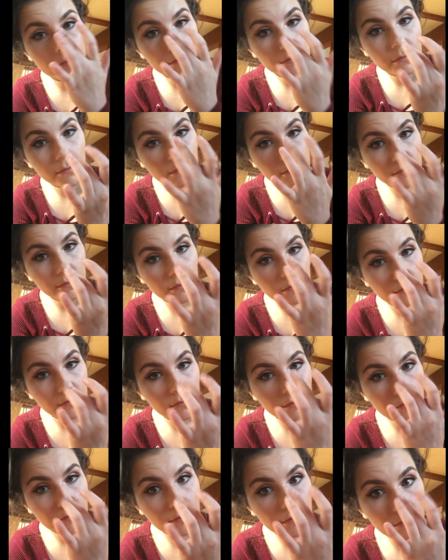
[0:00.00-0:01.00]
to kind of
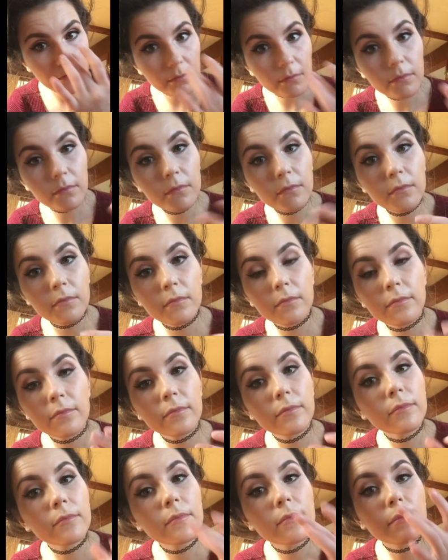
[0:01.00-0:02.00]
get everything
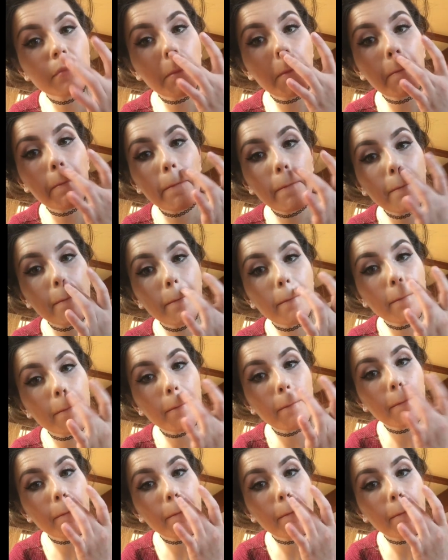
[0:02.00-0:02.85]
to even